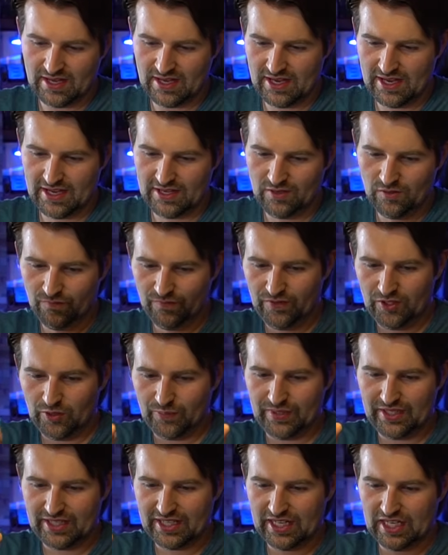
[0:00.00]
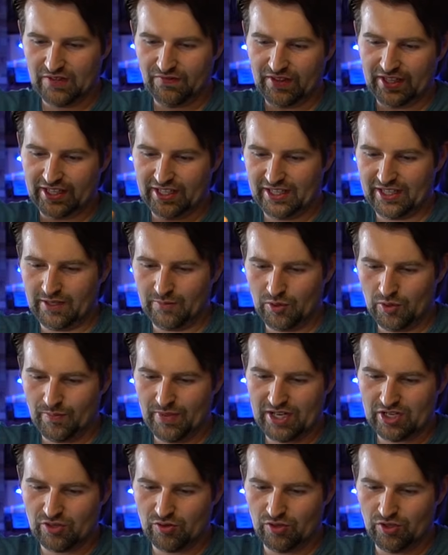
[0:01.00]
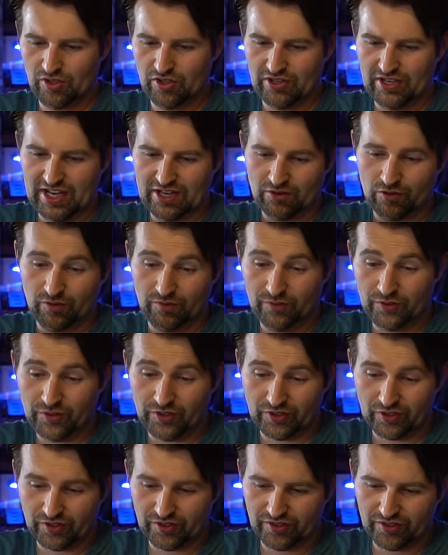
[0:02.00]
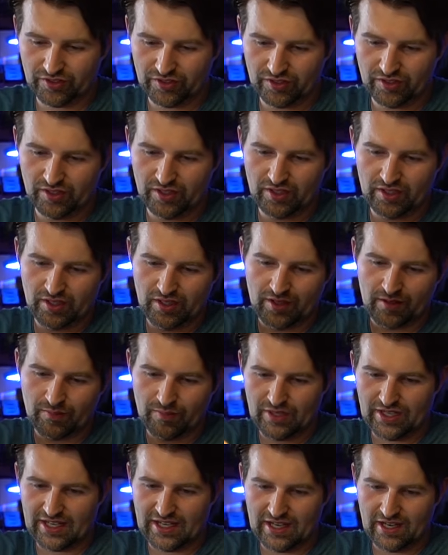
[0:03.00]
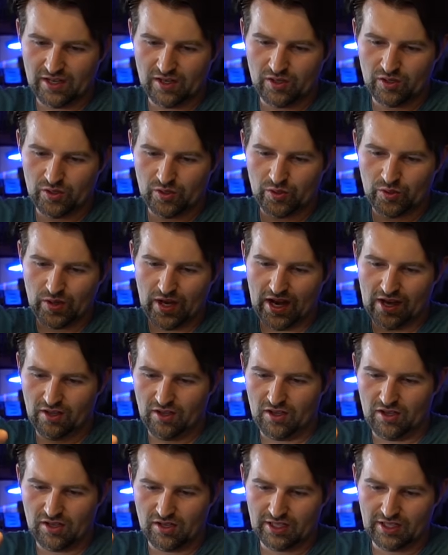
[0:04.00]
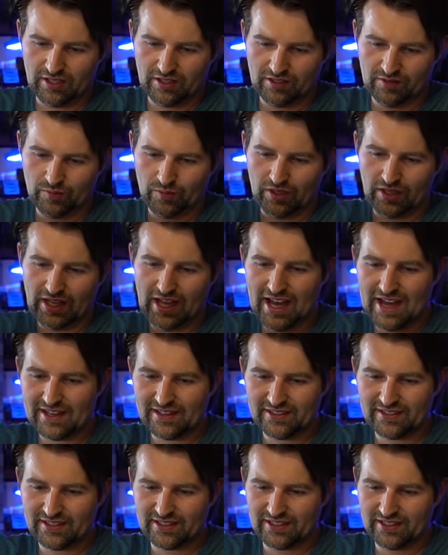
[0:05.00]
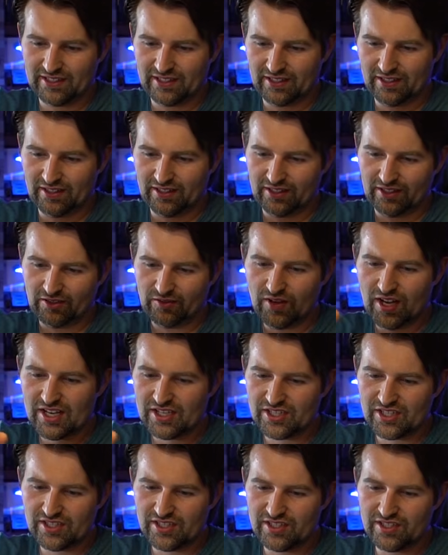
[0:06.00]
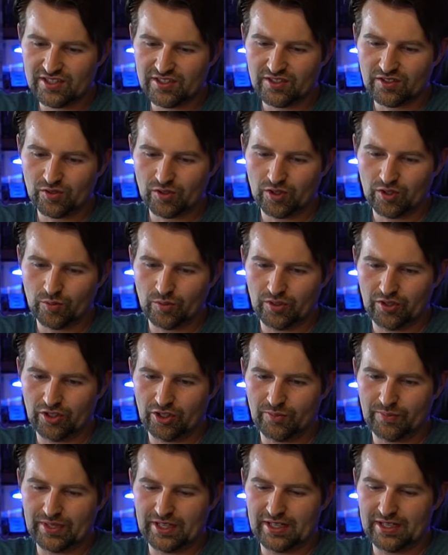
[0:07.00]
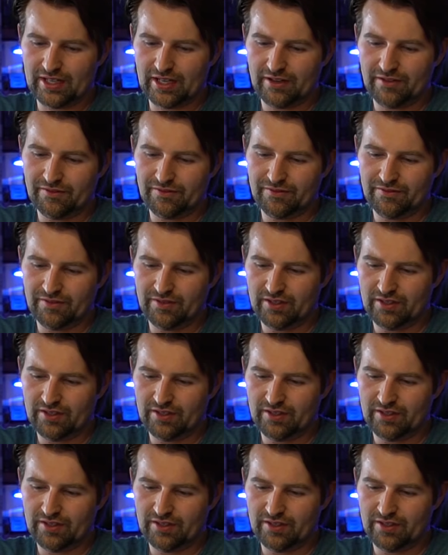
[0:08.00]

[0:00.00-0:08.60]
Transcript: and hopefully it'll be kind of like a perpetual natural food source. But now how long it will last until it crashes, or will there be enough